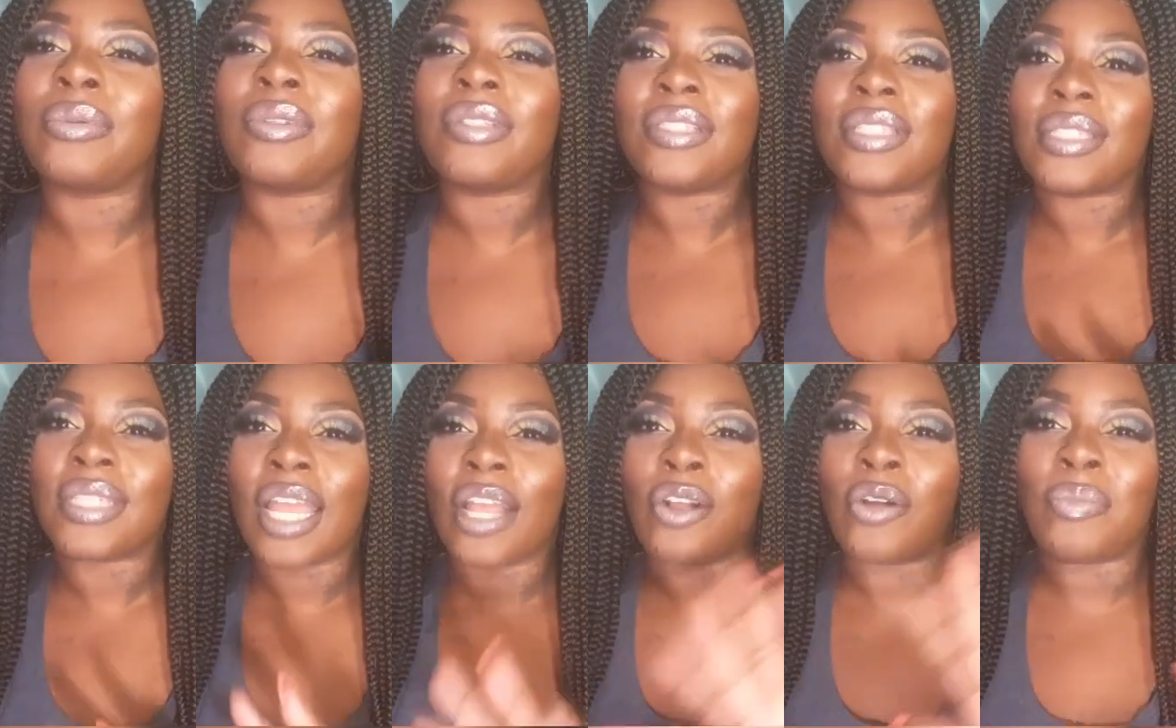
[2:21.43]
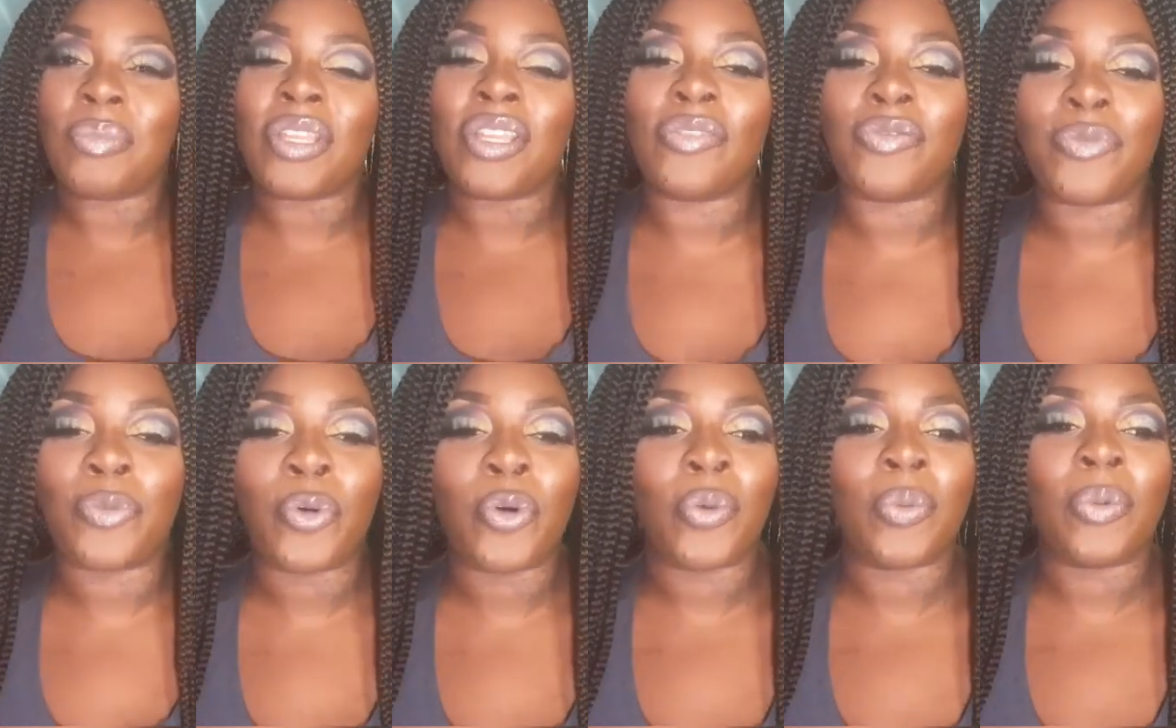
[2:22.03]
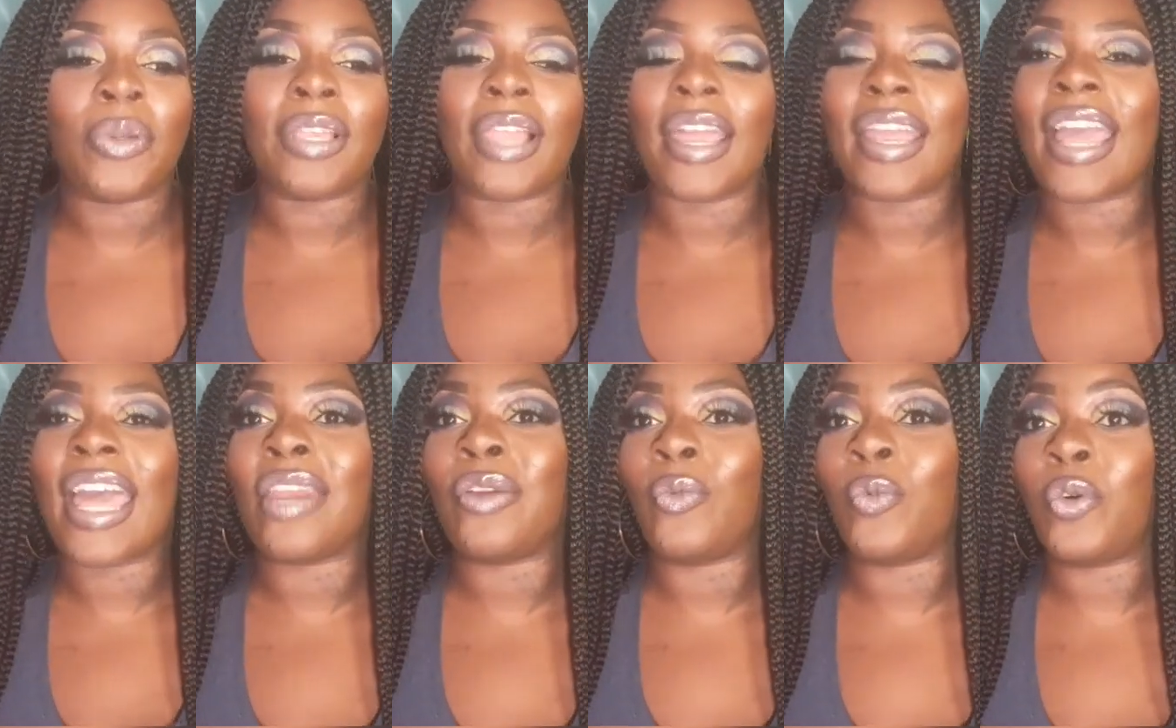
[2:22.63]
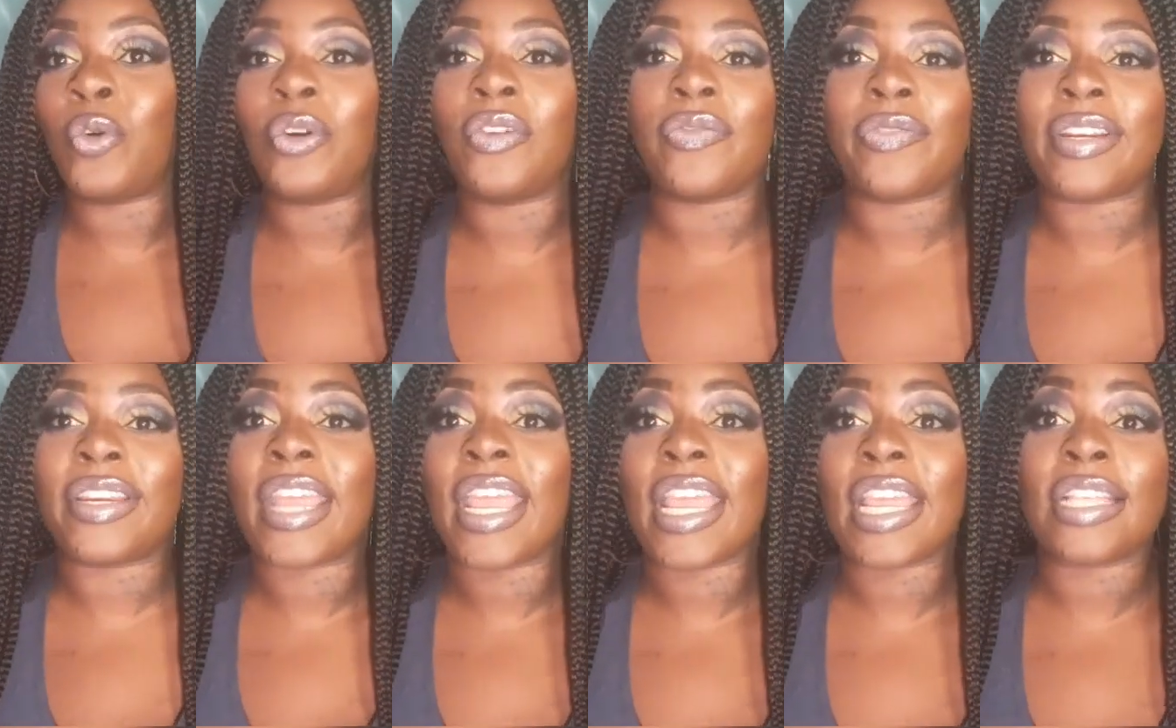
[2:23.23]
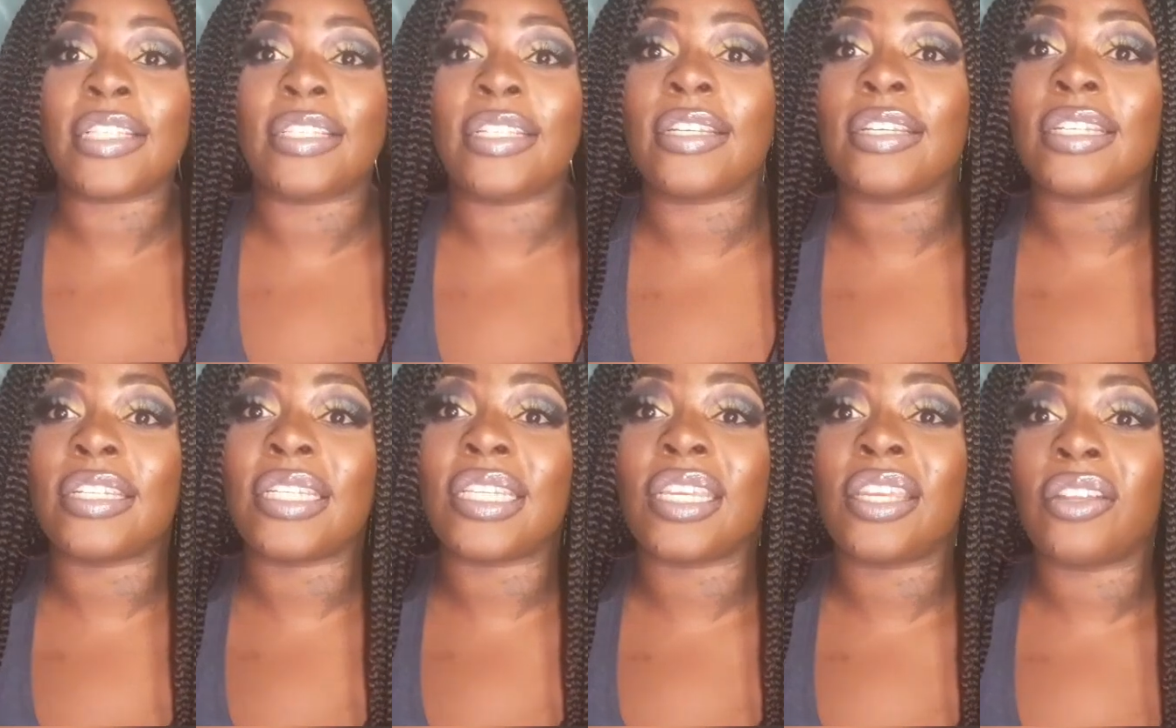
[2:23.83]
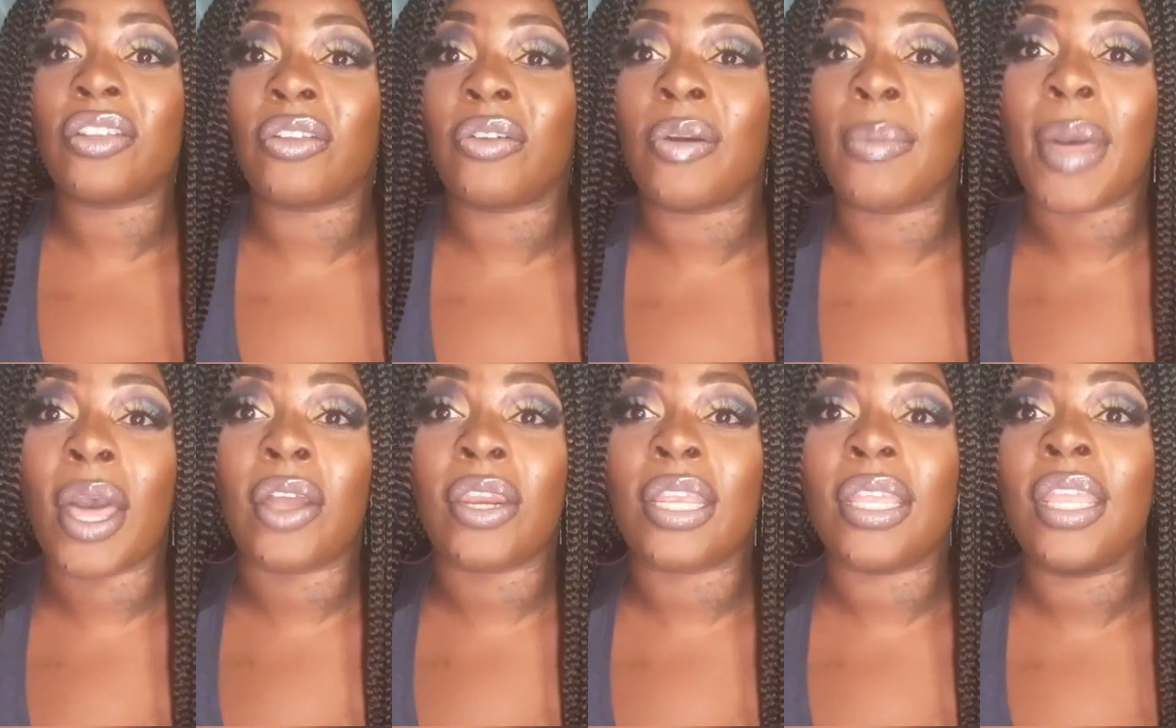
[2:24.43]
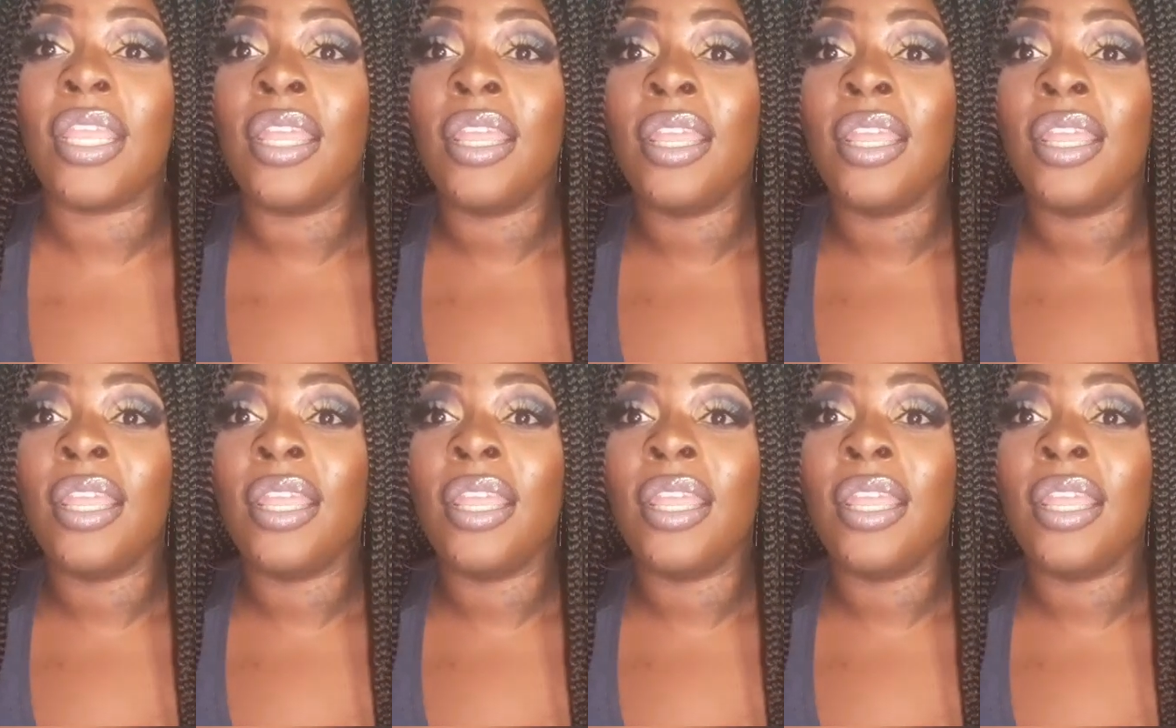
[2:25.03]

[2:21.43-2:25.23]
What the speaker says: It's not gonna be a full one. I got it wore for days and can tell you about it,